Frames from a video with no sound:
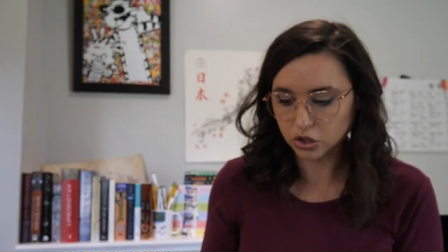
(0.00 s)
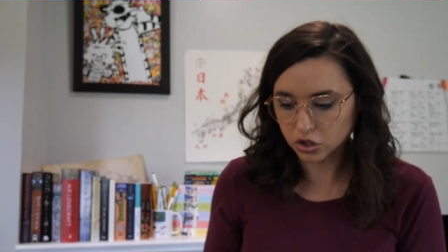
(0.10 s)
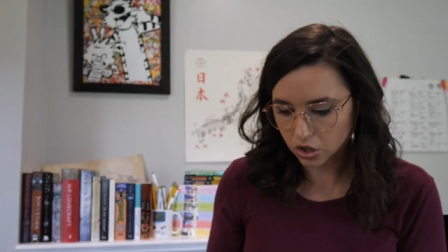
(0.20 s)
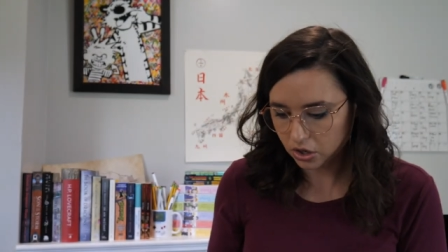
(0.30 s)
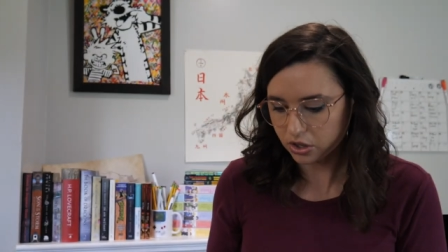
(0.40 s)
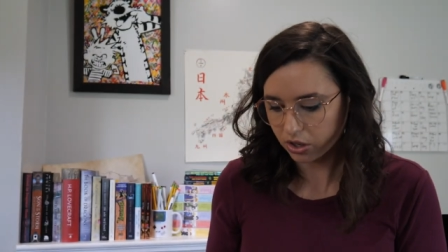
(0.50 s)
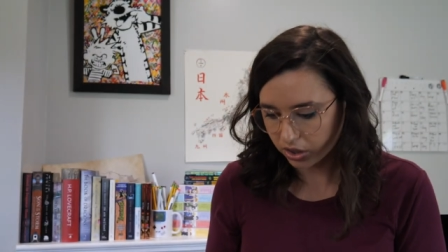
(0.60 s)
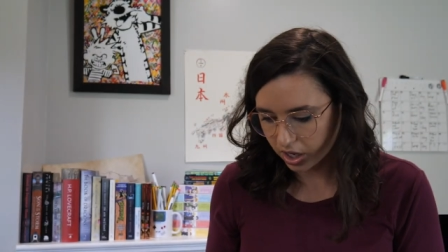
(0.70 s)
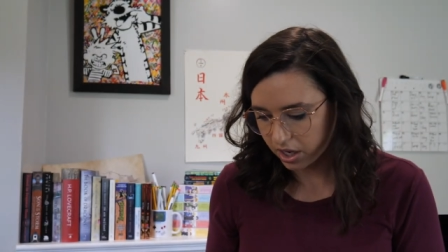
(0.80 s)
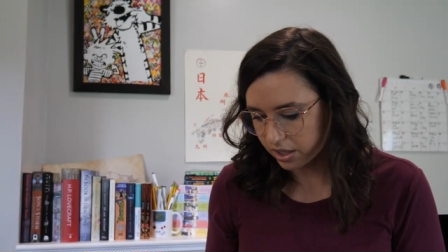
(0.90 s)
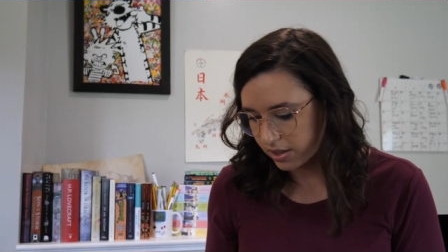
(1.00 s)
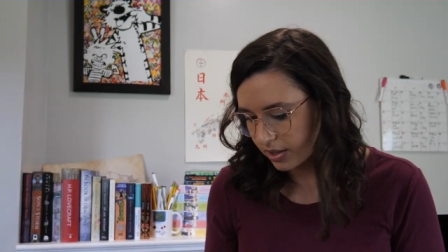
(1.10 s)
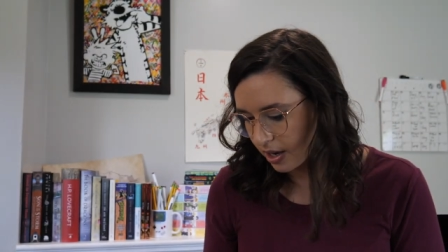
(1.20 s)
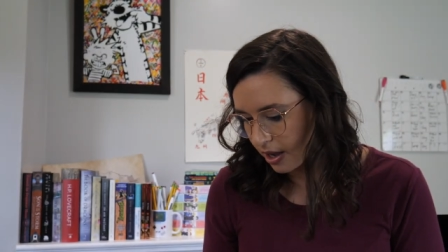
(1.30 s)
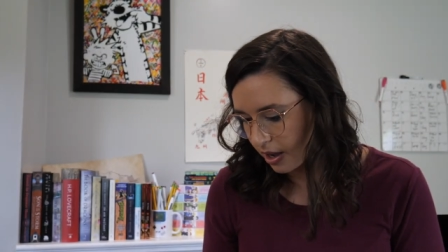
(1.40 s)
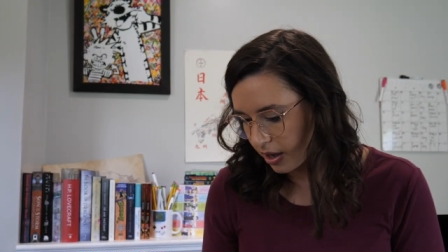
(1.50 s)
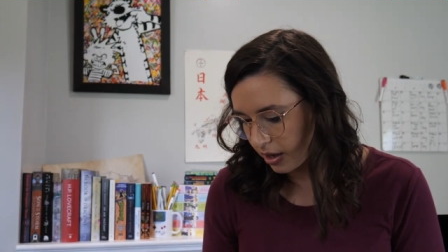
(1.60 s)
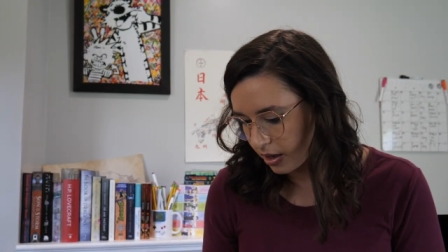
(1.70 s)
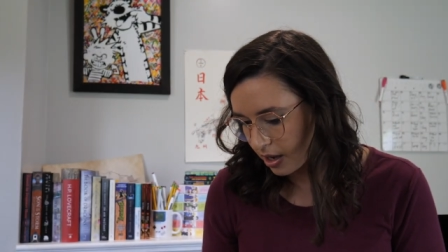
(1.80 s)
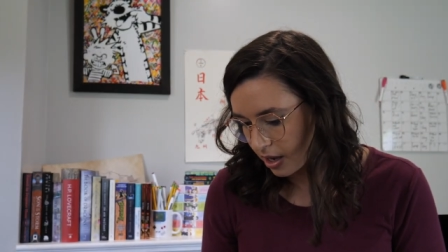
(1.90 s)
dark things.
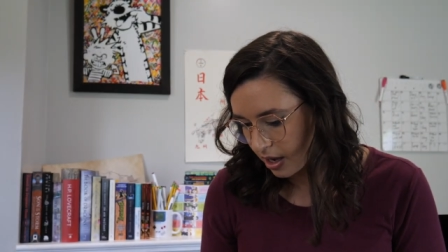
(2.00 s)
Uh,